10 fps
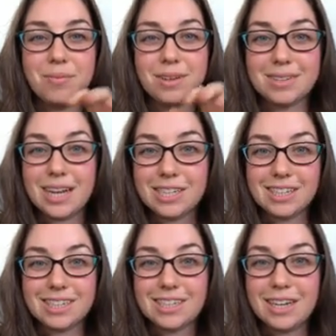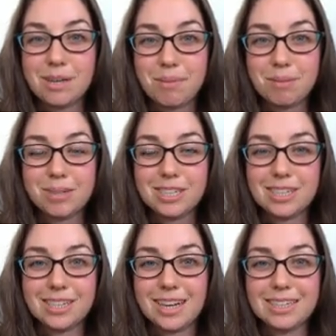There's actually a study
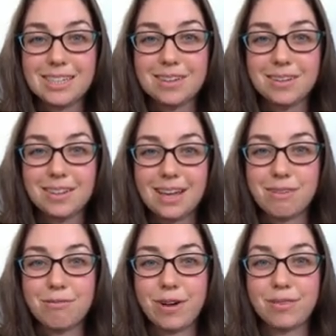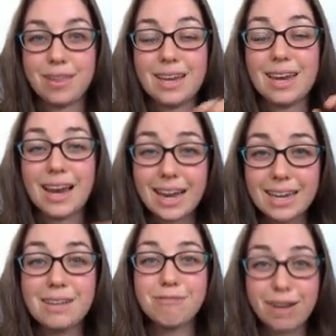published last year that found that
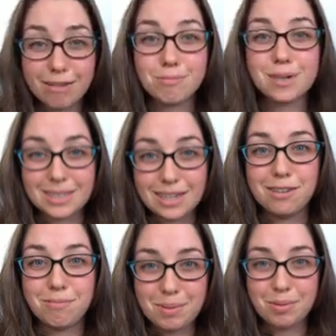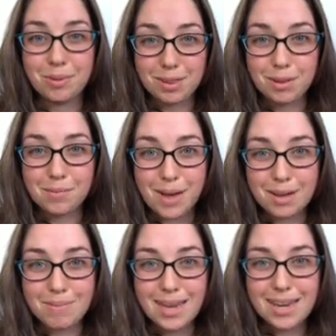95% of people with low
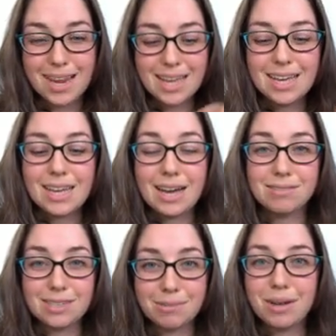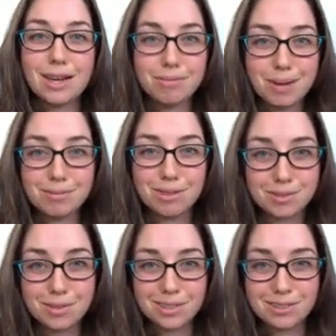back pain have some kind of pelvic
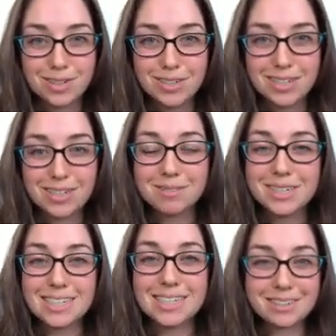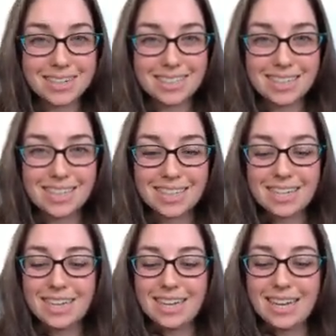floor dysfunction, which is crazy
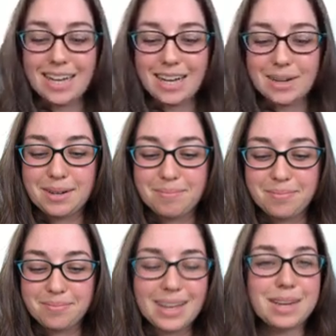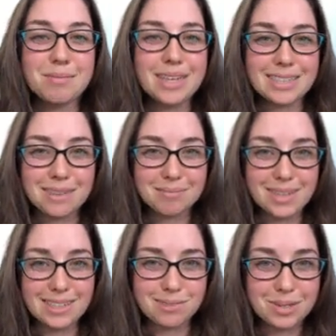and amazing
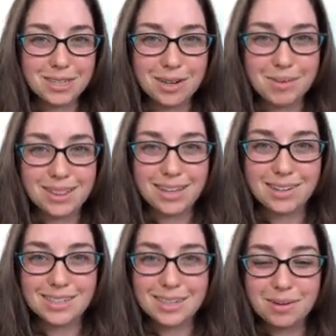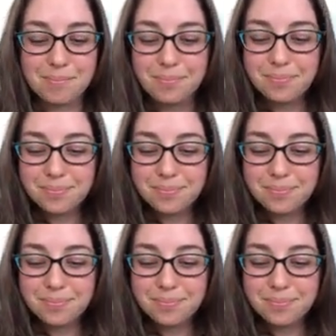because we talk about that all the time.